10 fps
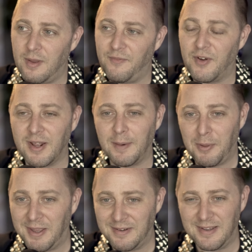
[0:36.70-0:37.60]
If you're going
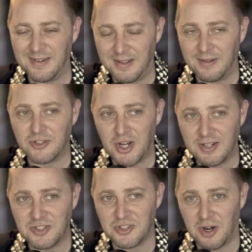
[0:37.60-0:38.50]
to play D and D,
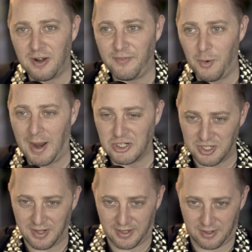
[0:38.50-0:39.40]
chances are if you
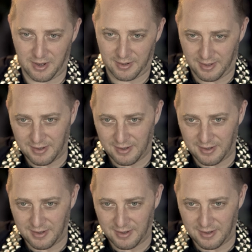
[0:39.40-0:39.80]
actually like get,